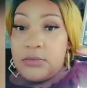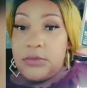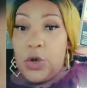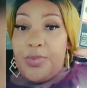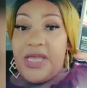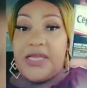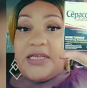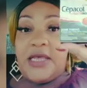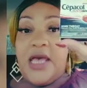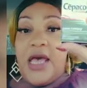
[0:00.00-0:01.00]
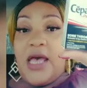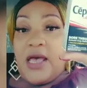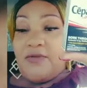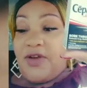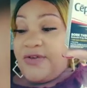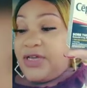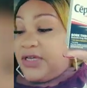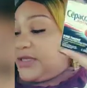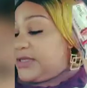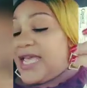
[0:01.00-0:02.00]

no pain. Very good.